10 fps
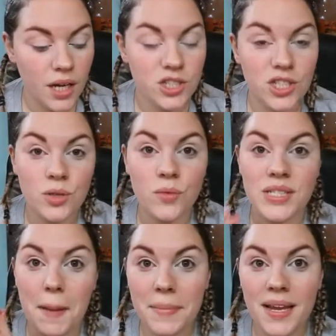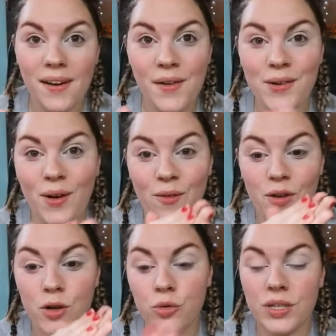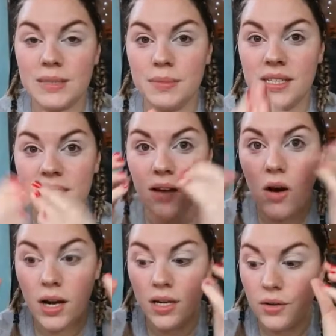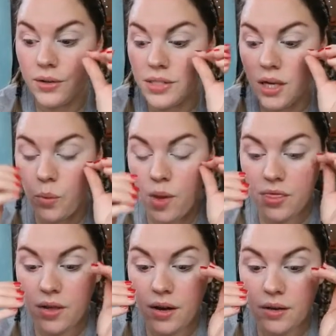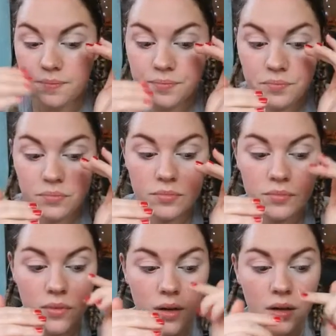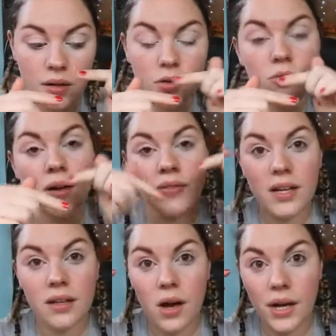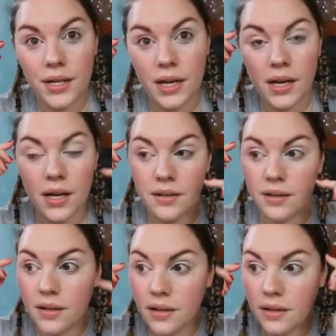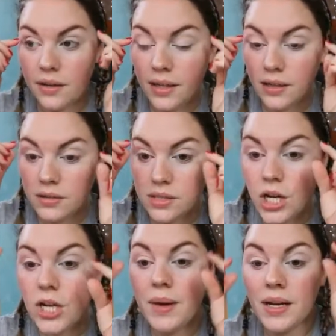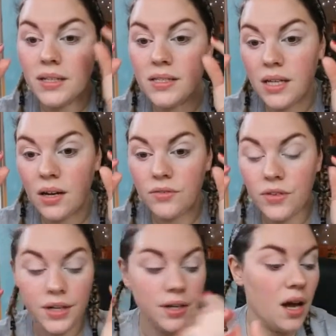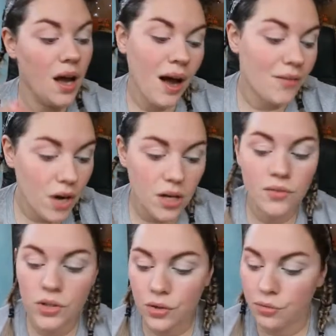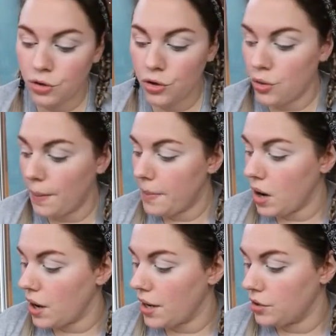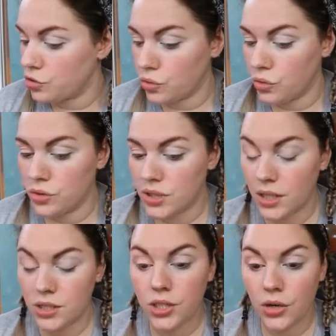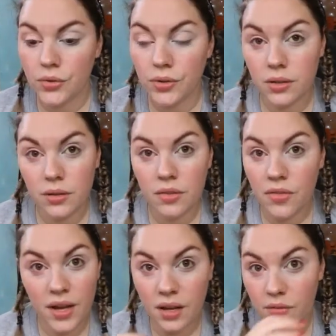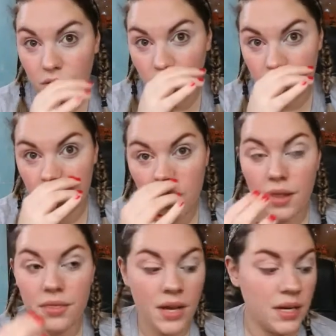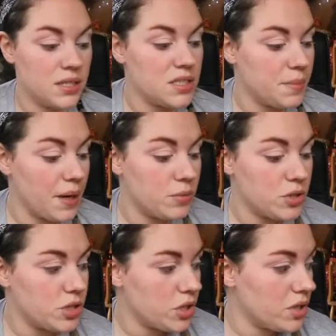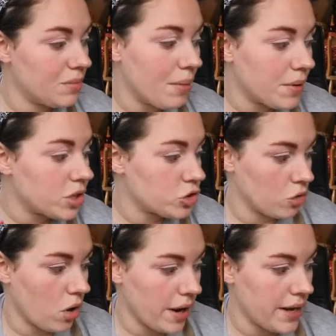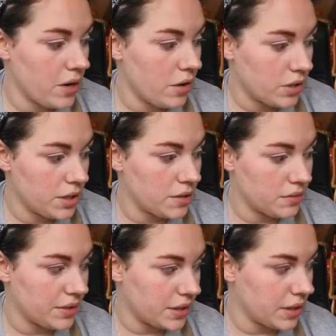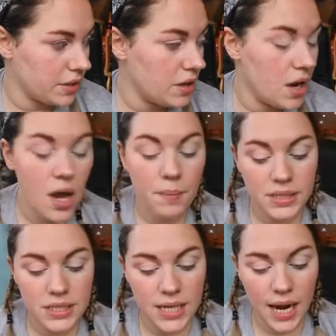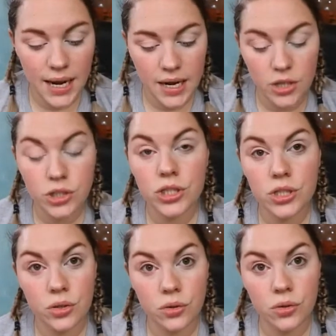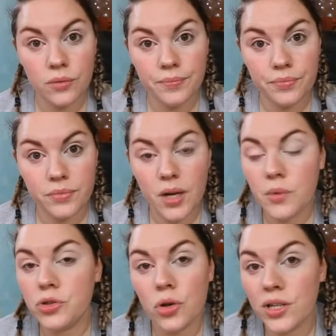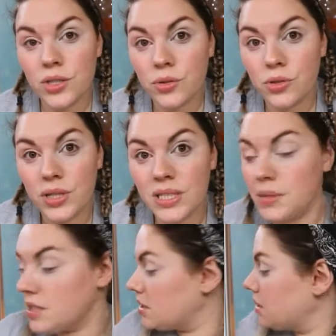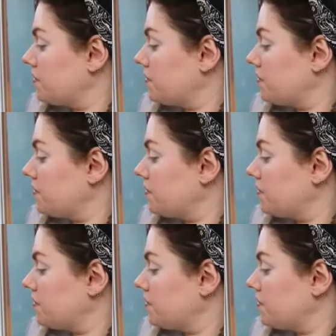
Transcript: she sort of sent me a load of Christmas eye looks, like with the graphic liner and the little snowmen and stuff. And I've kind of looked through my drawers, and I don't think I've got the right things to be able to do them. I'm going to try on another video, but today I just thought I'll try and do a Christmas